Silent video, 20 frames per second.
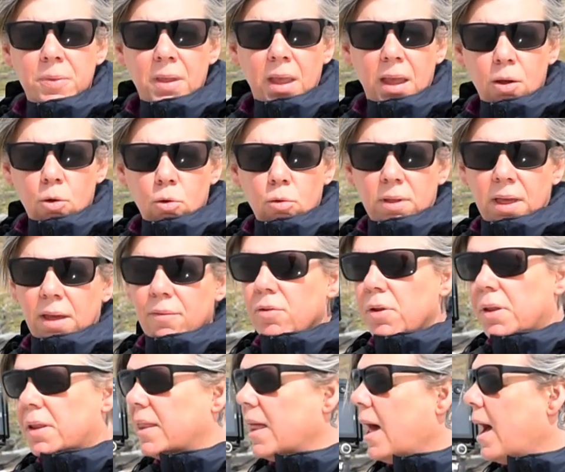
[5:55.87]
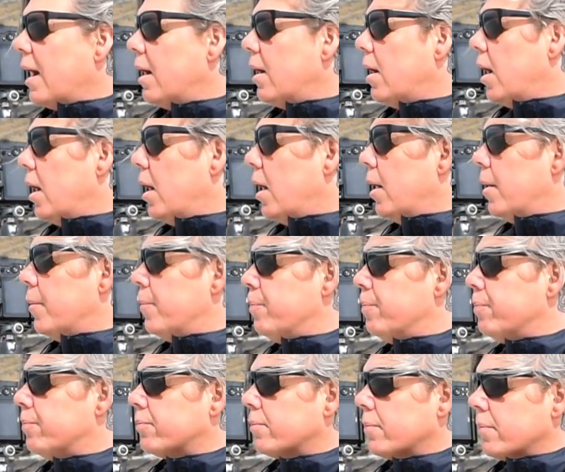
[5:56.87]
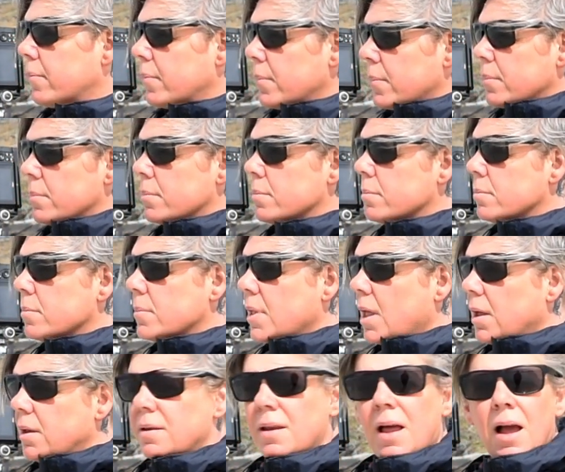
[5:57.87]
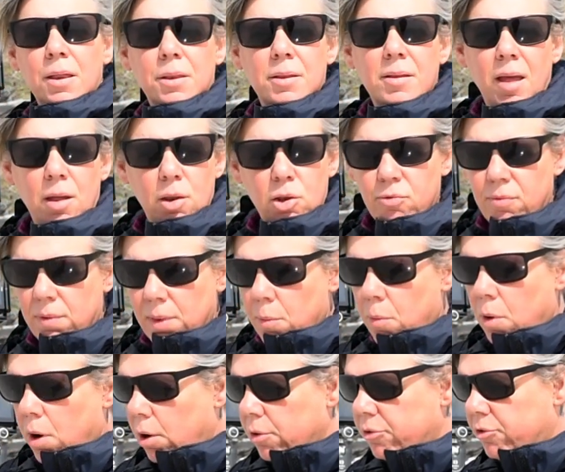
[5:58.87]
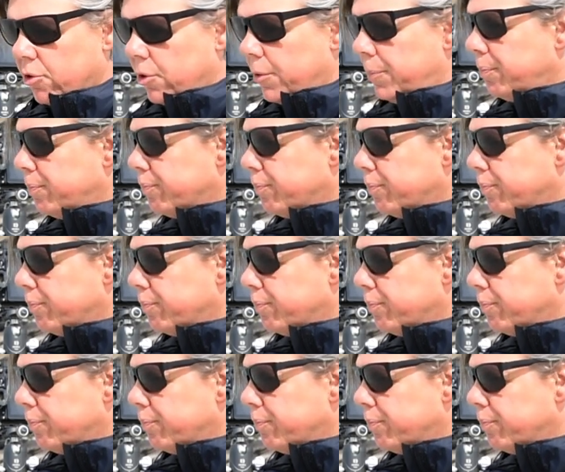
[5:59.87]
it'll give us that nice texture in the water.